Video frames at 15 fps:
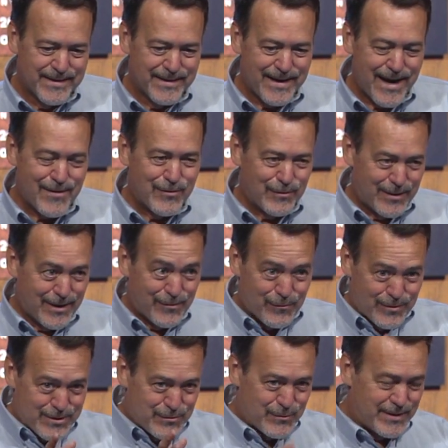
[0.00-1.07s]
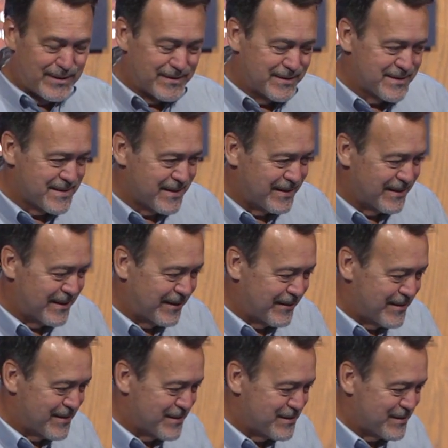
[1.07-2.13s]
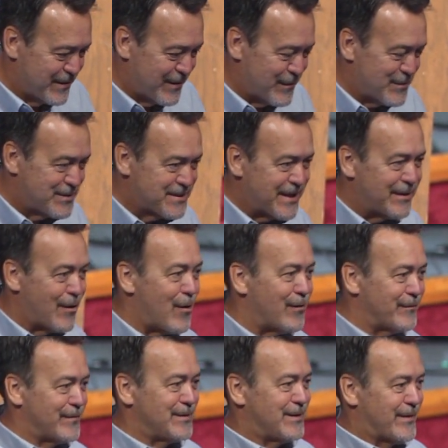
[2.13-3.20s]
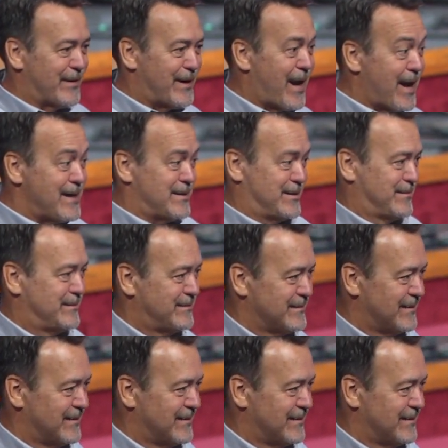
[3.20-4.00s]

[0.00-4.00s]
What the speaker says: gathered at a retreat setting like this, and they were sent off into the night